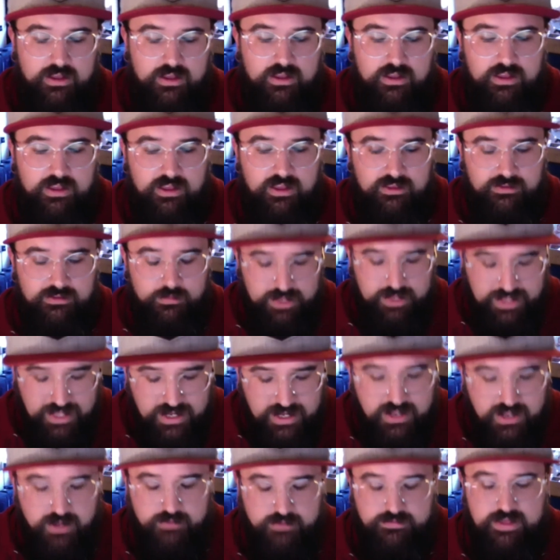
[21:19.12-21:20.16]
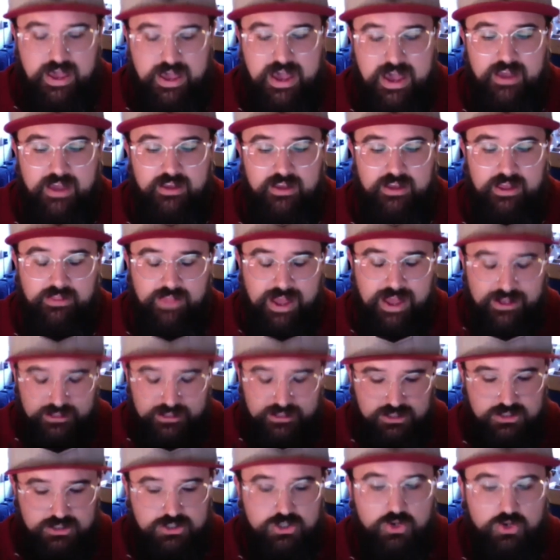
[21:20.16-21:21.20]
is the beginning of that. And that
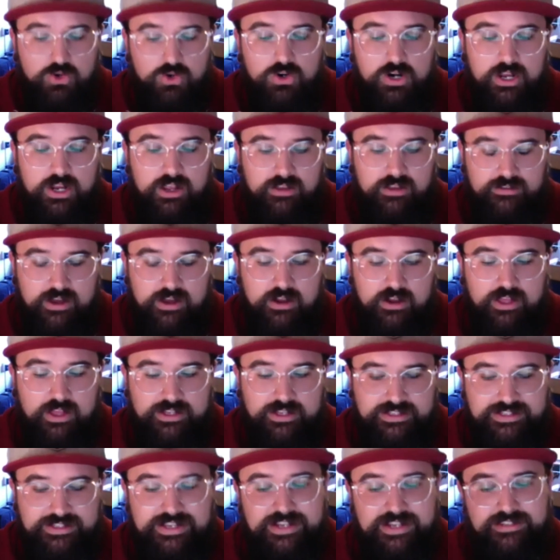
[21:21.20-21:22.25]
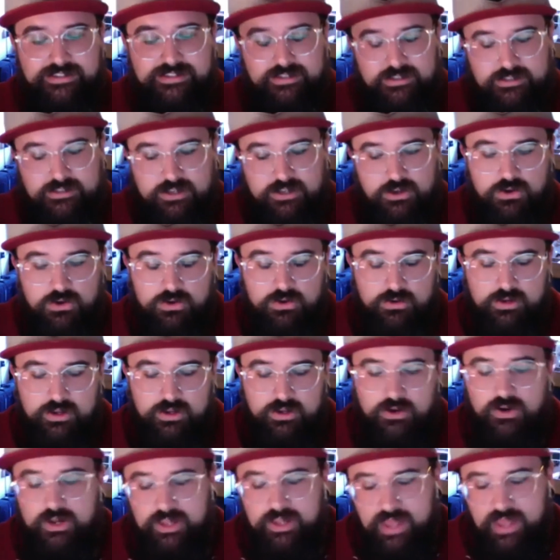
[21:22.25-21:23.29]
story is kind of like sets the tone,
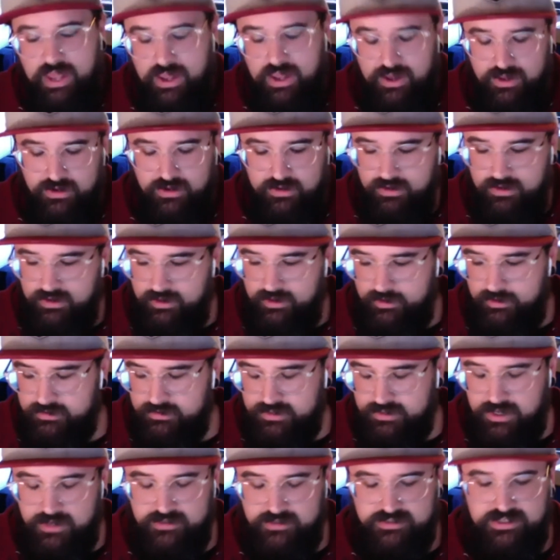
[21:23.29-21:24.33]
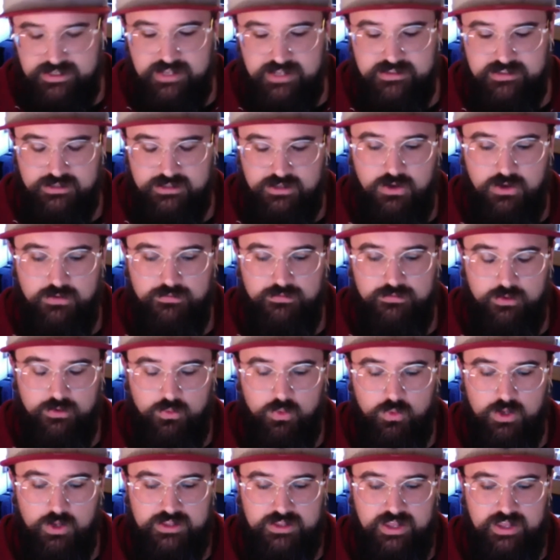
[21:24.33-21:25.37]
or it can kind of set the tone for
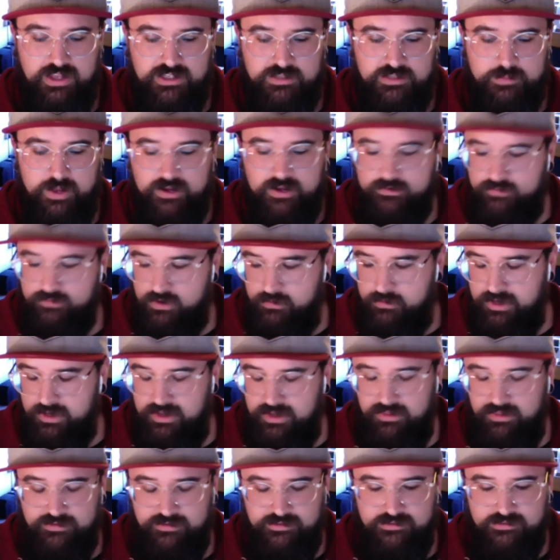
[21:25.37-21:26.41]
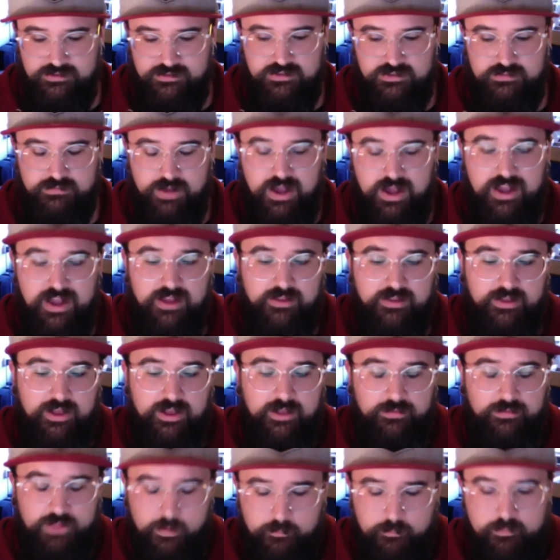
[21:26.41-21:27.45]
what they expect from it. And this is just
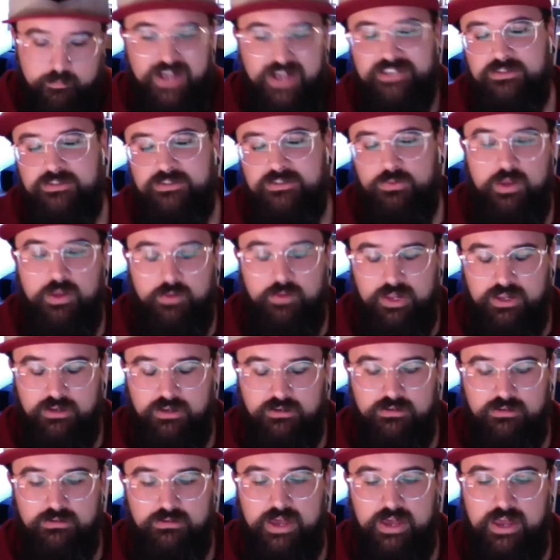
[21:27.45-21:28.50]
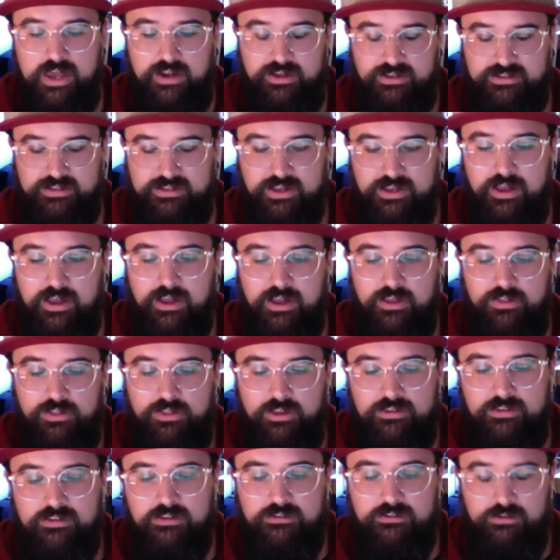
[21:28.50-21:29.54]
the best way we can do that is,
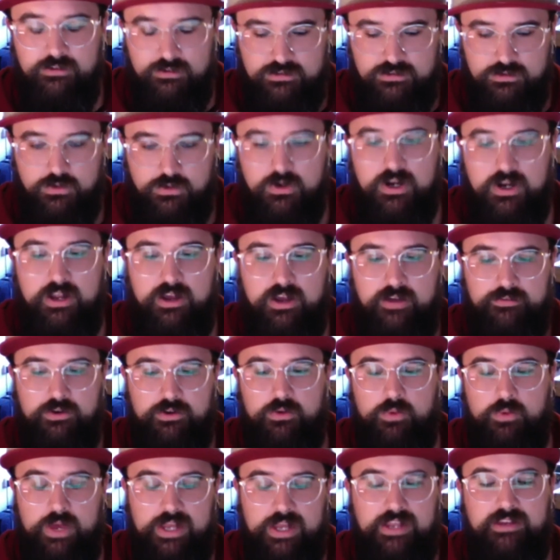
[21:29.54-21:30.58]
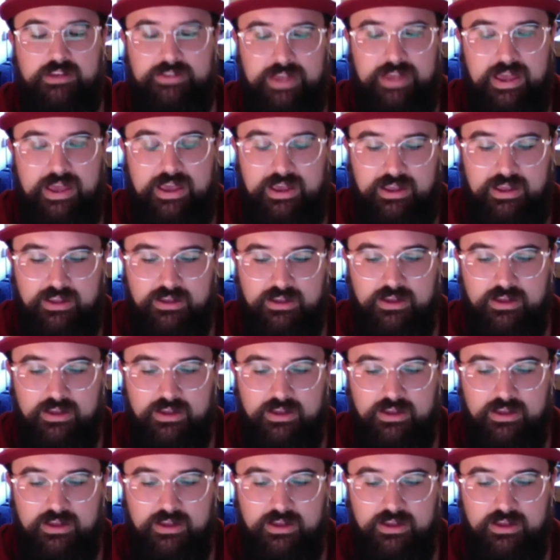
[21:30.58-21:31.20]
this is your story of your wedding day.